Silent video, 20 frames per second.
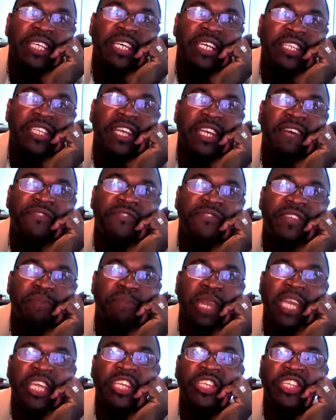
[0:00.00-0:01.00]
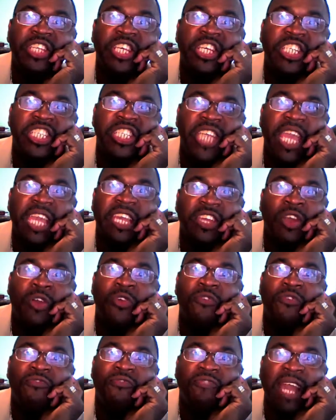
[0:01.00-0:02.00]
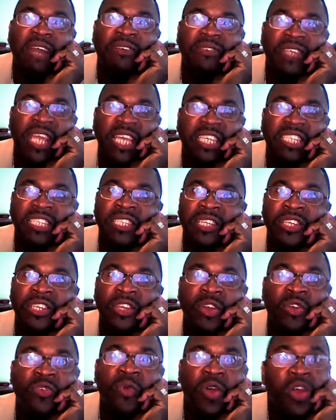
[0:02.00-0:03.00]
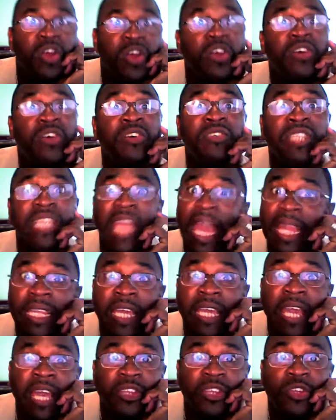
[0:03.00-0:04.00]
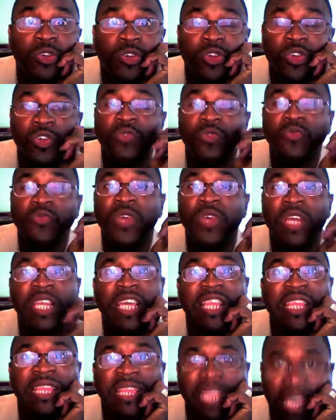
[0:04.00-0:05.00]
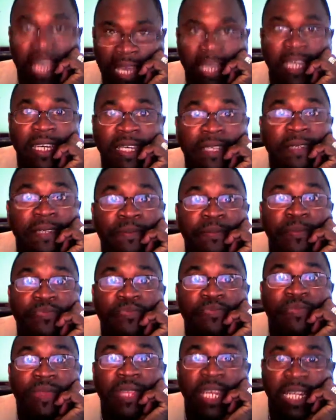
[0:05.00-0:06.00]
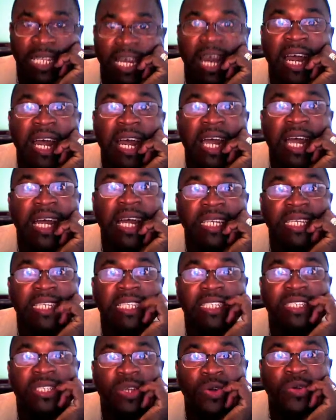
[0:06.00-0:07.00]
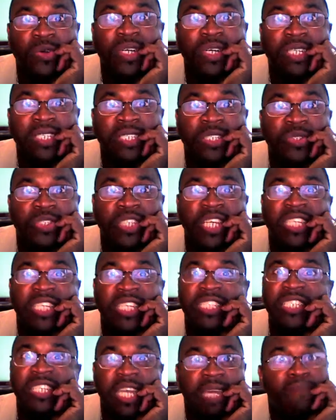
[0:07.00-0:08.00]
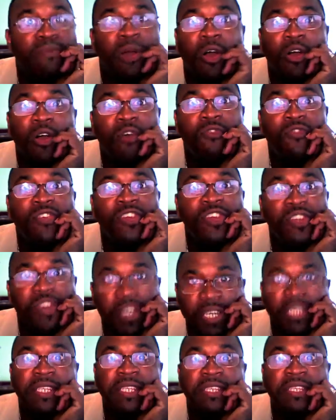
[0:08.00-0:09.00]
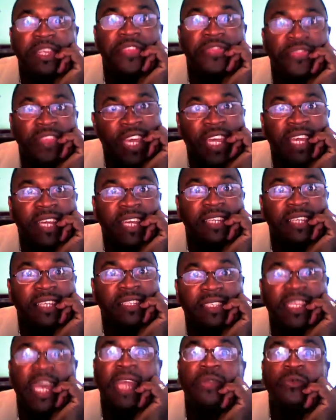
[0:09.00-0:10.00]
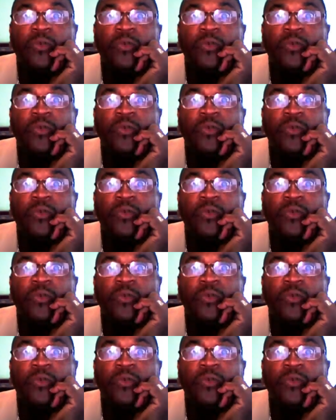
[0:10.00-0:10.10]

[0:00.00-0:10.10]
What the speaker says: enough to shake your foundation of your world yet, do you really think that God is going to just keep overlooking the things that